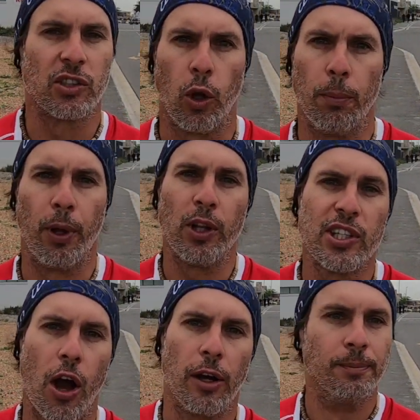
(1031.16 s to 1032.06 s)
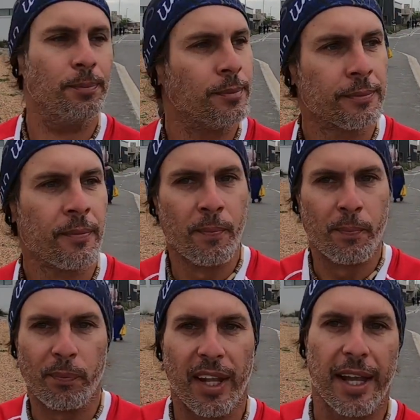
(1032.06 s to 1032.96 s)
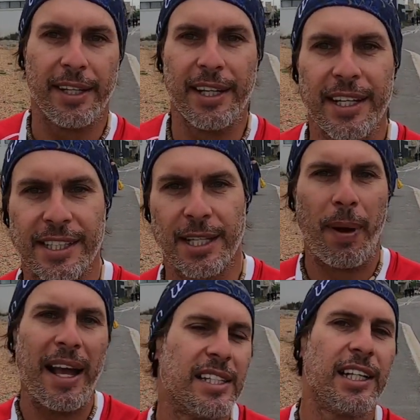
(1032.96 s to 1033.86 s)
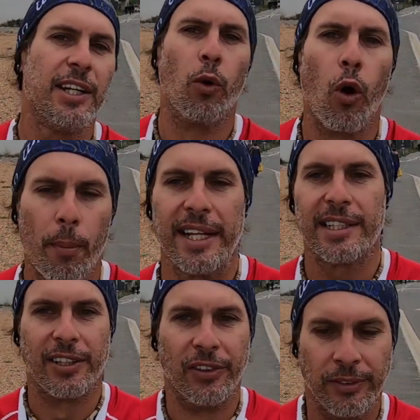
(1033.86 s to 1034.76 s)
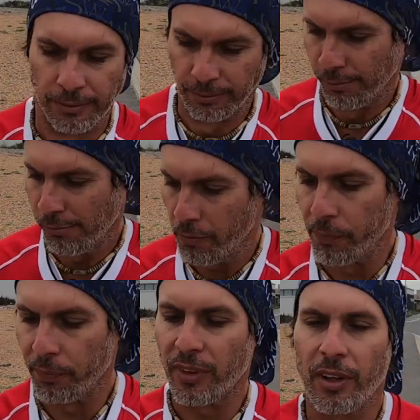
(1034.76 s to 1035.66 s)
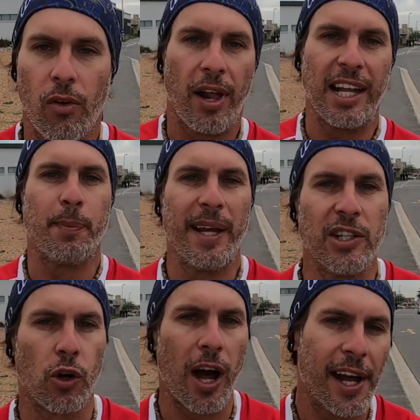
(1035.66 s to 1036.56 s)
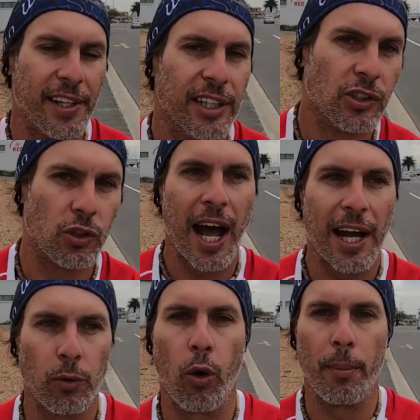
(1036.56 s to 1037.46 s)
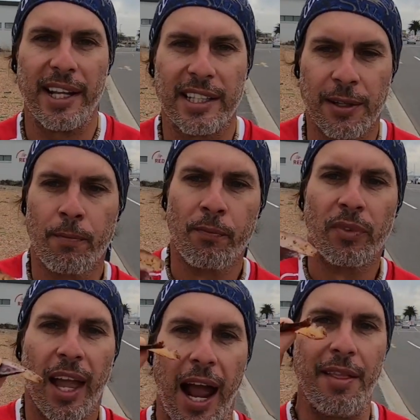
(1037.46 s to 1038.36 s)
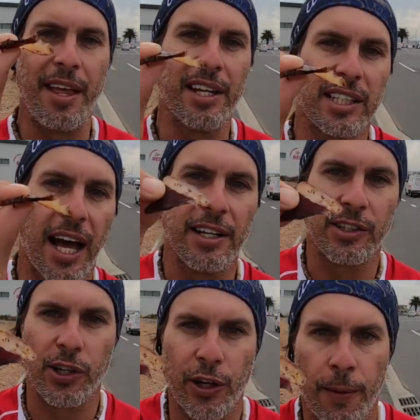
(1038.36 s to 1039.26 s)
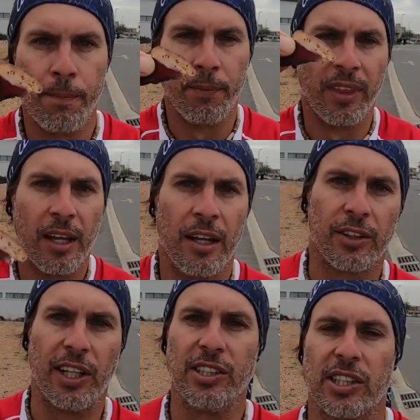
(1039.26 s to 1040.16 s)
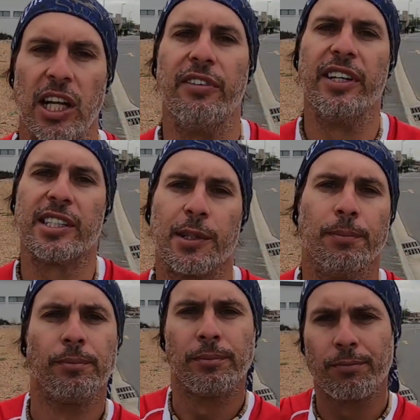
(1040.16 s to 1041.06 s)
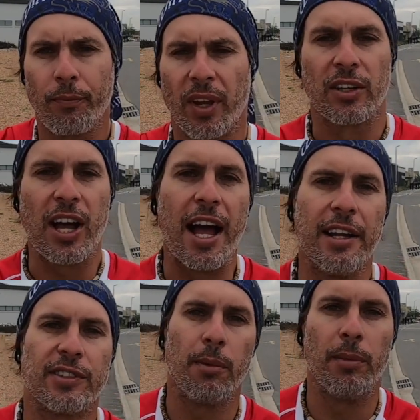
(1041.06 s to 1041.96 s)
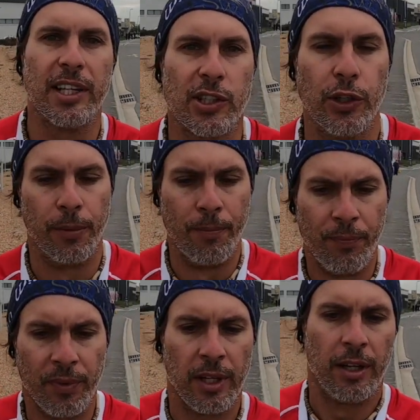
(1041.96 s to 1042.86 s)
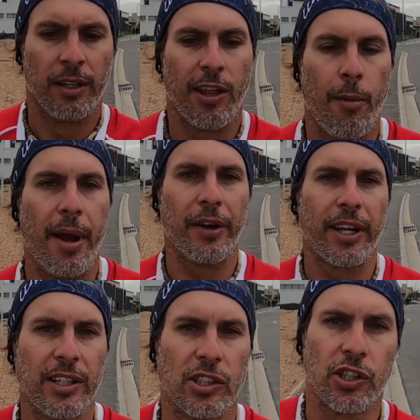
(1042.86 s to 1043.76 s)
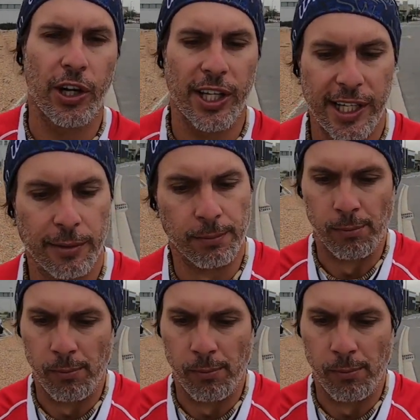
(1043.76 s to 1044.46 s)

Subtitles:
called biltong. It is basically raw meat that's been dried raw meat, and then it's cut into thin slivers, kind of similar to the Americans' jerky.